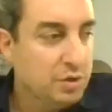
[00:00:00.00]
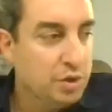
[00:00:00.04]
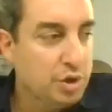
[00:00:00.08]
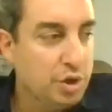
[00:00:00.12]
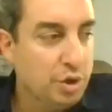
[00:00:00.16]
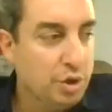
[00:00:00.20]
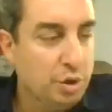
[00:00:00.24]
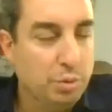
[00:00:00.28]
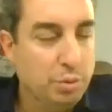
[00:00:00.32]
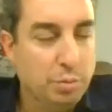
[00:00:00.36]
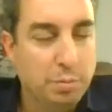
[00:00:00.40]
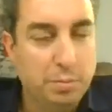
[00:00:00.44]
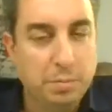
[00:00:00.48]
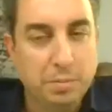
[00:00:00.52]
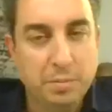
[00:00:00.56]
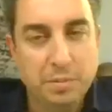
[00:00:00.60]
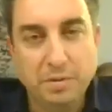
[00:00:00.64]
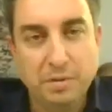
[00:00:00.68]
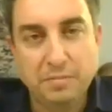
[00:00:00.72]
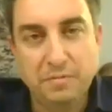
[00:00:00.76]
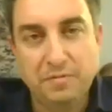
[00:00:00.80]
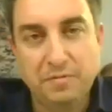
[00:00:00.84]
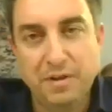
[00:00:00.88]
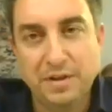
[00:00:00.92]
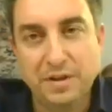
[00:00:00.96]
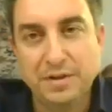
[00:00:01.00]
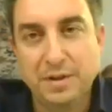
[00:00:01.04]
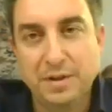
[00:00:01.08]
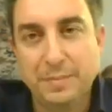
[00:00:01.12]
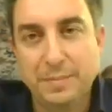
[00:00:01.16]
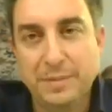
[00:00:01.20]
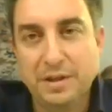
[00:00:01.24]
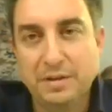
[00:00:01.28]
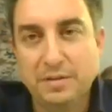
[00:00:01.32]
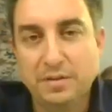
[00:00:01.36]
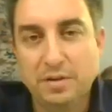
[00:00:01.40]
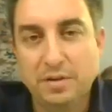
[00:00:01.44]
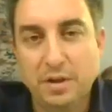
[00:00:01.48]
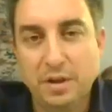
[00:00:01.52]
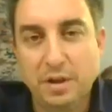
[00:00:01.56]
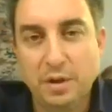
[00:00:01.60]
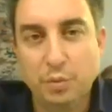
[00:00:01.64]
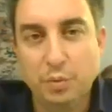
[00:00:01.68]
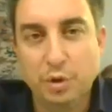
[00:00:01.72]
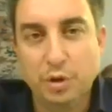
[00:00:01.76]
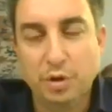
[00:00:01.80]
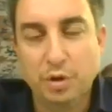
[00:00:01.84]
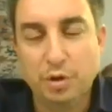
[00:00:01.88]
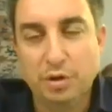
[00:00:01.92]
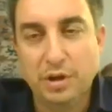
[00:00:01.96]
So fundamentally,
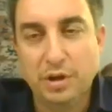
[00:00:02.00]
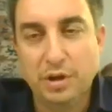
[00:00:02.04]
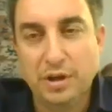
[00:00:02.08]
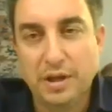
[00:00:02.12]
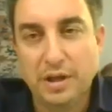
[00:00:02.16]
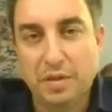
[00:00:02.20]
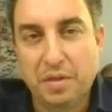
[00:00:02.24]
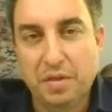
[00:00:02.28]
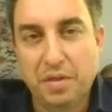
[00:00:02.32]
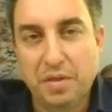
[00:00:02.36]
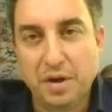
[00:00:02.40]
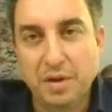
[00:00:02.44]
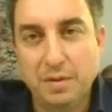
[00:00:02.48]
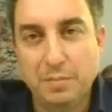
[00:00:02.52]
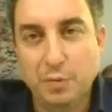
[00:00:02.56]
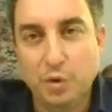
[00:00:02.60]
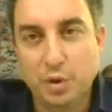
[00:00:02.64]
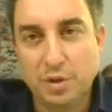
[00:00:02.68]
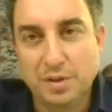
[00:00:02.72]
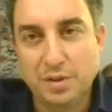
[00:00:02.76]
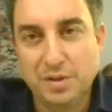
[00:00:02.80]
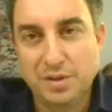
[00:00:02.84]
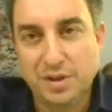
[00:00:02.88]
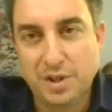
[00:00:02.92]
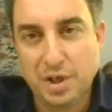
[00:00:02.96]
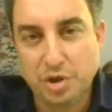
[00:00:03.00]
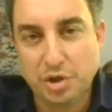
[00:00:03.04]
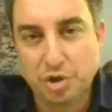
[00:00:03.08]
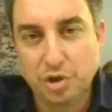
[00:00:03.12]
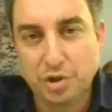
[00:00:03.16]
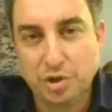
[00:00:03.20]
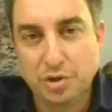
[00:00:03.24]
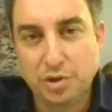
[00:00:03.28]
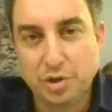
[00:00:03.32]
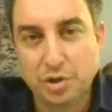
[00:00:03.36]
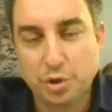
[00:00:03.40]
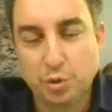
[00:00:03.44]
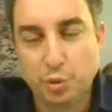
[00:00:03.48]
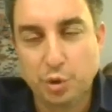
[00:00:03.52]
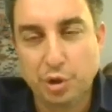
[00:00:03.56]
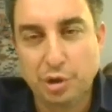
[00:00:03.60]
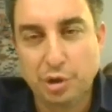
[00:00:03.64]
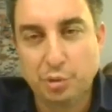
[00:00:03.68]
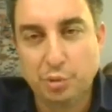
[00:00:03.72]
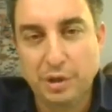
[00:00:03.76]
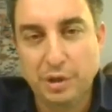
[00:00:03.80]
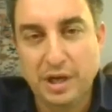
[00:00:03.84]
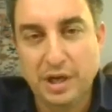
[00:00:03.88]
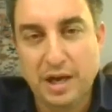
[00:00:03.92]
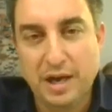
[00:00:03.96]
we're looking at 3 more sessions where
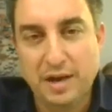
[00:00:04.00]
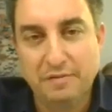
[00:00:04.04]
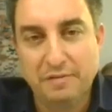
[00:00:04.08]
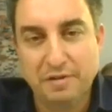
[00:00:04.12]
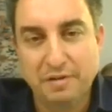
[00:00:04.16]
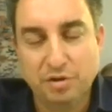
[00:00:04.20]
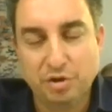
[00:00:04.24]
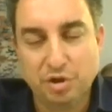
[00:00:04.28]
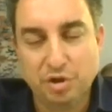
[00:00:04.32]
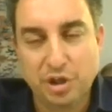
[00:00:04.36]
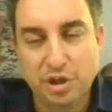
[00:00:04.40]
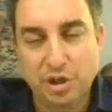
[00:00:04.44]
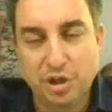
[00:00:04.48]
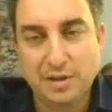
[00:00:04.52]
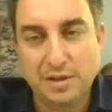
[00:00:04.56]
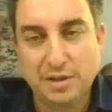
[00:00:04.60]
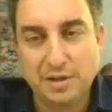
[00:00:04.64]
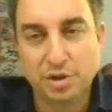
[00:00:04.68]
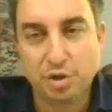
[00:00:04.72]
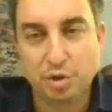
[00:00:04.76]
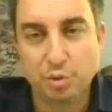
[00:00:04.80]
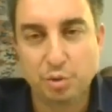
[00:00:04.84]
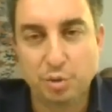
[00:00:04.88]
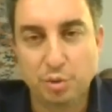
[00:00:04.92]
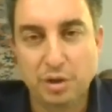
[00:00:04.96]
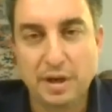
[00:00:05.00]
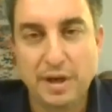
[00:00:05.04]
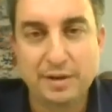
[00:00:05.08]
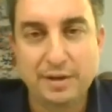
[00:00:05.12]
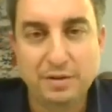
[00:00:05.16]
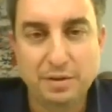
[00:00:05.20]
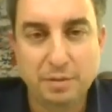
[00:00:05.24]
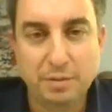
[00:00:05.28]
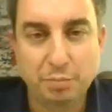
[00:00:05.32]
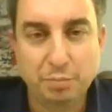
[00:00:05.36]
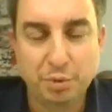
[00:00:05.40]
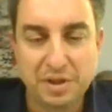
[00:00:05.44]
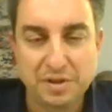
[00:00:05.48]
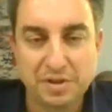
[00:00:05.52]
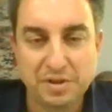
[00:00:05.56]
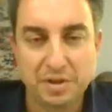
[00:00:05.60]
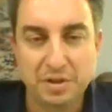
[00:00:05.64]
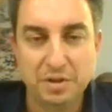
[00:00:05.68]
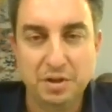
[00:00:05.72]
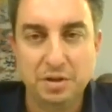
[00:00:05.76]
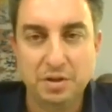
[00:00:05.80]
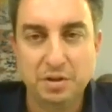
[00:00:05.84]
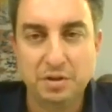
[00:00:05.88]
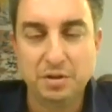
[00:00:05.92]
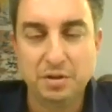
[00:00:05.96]
we have a chance to elect a
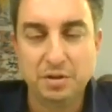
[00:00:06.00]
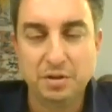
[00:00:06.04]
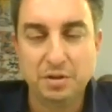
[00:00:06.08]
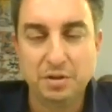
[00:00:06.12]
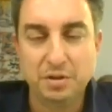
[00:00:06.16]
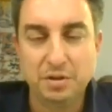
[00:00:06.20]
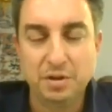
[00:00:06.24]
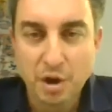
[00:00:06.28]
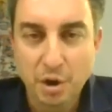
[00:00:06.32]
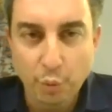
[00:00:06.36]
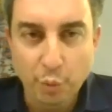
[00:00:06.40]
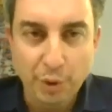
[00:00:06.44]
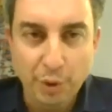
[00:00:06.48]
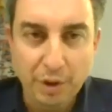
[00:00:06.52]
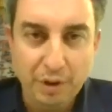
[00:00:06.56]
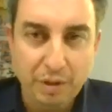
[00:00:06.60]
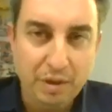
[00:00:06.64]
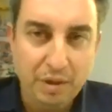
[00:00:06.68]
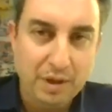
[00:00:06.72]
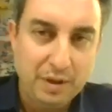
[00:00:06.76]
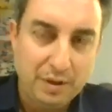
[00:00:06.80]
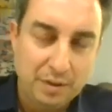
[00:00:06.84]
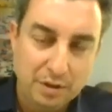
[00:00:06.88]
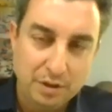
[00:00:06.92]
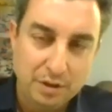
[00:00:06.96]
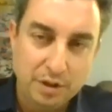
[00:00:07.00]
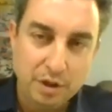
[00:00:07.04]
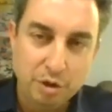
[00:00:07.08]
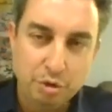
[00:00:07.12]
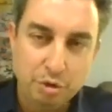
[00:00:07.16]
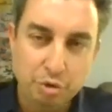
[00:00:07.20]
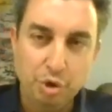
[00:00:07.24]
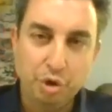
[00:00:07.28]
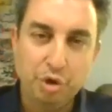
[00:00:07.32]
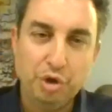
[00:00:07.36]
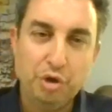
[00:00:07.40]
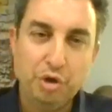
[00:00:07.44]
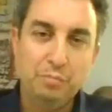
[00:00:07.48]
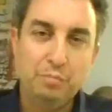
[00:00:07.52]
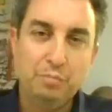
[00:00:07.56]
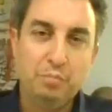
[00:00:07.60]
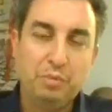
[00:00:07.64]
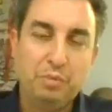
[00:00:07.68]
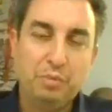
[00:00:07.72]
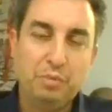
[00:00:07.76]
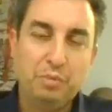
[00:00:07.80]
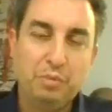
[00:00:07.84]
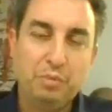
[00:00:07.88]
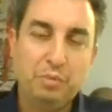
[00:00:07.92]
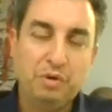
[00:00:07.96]
president within the
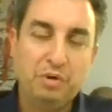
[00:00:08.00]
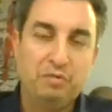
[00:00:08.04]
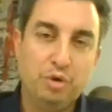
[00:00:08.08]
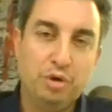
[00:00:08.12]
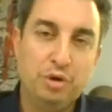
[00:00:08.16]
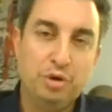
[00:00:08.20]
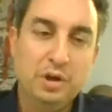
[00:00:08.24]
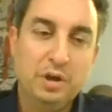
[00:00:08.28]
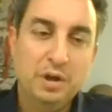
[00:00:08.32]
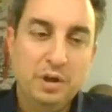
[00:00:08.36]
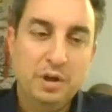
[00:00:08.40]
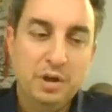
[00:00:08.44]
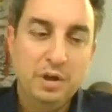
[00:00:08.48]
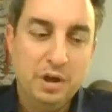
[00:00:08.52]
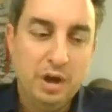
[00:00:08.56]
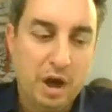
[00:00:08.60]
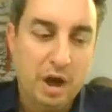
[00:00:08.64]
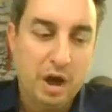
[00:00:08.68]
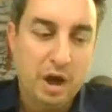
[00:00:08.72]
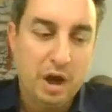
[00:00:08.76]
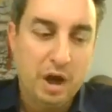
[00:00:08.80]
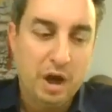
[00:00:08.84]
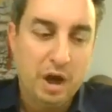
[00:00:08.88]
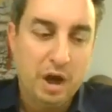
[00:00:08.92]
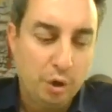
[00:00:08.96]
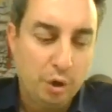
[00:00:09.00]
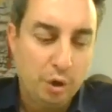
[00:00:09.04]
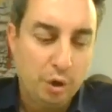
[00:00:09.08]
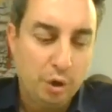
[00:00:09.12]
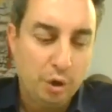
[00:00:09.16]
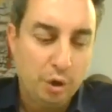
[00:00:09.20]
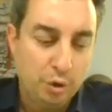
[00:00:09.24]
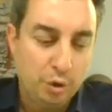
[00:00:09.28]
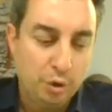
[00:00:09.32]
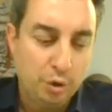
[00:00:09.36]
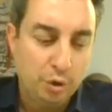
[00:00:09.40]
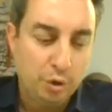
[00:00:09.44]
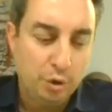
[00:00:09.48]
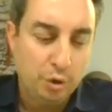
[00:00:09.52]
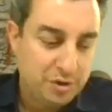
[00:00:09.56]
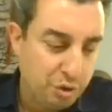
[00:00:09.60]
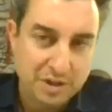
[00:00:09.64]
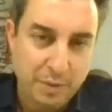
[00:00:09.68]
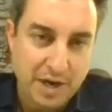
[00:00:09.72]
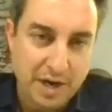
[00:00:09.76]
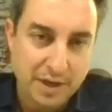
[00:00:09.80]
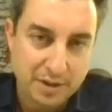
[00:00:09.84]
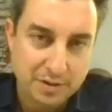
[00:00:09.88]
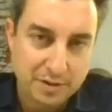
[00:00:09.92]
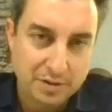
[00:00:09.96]
term before
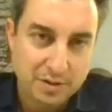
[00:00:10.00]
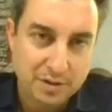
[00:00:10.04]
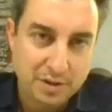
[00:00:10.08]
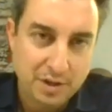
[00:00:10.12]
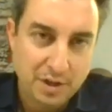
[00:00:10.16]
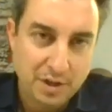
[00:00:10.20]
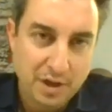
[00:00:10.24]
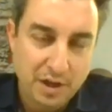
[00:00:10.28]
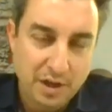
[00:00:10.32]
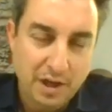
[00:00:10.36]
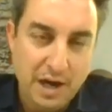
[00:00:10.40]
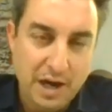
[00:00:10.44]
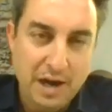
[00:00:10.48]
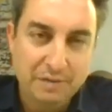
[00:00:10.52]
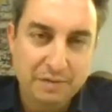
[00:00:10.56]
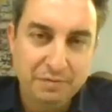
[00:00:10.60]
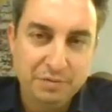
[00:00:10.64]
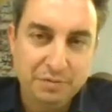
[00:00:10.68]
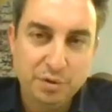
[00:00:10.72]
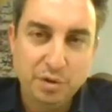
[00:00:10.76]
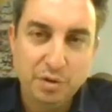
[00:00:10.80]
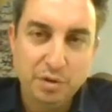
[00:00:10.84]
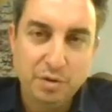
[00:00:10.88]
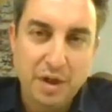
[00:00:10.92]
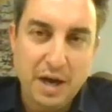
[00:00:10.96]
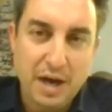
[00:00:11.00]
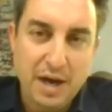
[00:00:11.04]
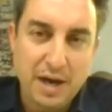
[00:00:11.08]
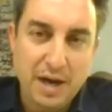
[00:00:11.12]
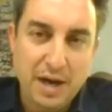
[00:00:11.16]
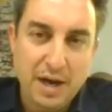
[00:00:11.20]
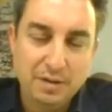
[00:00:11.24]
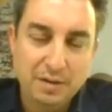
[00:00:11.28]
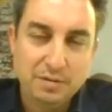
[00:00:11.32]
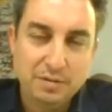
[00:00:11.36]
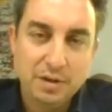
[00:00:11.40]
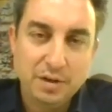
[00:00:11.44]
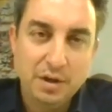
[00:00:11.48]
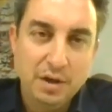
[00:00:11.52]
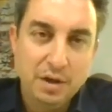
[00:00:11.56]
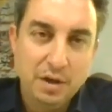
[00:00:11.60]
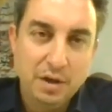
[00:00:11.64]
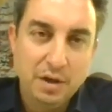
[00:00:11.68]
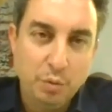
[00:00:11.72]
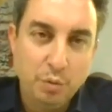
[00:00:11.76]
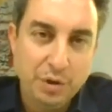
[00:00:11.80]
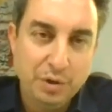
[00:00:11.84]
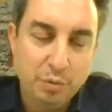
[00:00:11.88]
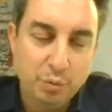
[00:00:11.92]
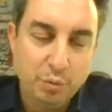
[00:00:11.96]
Aoun's term expires. After
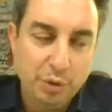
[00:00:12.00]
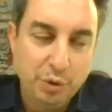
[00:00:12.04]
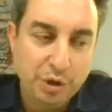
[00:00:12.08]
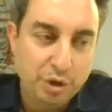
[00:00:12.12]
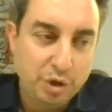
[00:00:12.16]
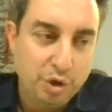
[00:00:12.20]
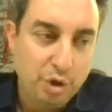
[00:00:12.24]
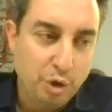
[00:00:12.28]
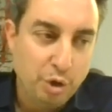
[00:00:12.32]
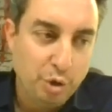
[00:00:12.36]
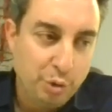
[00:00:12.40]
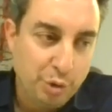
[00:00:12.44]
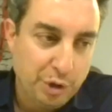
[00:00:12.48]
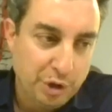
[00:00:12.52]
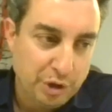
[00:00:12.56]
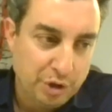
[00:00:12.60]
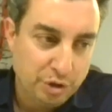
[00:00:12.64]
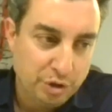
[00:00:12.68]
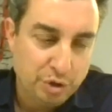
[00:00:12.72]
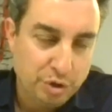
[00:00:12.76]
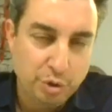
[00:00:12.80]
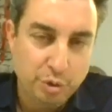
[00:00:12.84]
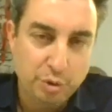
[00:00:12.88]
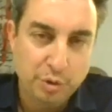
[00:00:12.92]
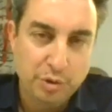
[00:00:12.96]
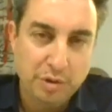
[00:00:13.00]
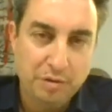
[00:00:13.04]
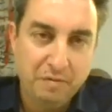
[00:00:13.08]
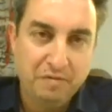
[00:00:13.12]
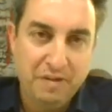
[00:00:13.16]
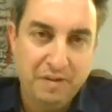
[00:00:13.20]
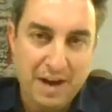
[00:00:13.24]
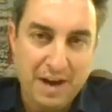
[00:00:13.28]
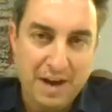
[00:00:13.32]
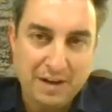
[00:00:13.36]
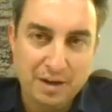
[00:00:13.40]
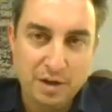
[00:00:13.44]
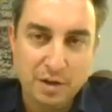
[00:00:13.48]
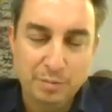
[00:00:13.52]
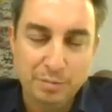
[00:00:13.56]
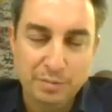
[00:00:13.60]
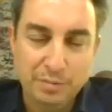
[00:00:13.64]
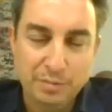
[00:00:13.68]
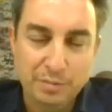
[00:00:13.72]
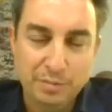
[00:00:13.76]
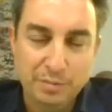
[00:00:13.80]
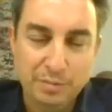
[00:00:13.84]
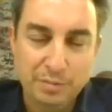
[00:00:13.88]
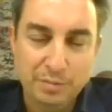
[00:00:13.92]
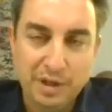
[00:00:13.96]
that, when we go into a
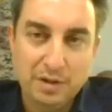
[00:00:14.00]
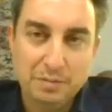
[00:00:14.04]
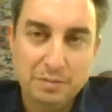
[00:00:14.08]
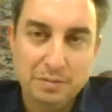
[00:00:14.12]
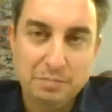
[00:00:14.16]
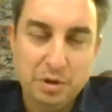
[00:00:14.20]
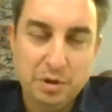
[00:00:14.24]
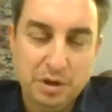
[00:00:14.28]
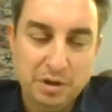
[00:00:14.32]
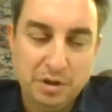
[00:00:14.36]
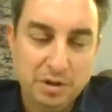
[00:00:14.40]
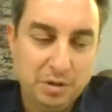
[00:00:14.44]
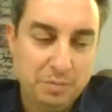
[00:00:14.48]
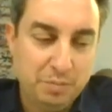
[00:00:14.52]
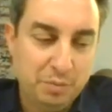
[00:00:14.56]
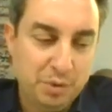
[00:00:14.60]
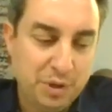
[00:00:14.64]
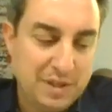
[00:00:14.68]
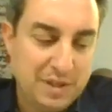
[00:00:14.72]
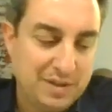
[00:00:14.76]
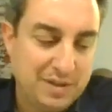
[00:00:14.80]
vacuum in the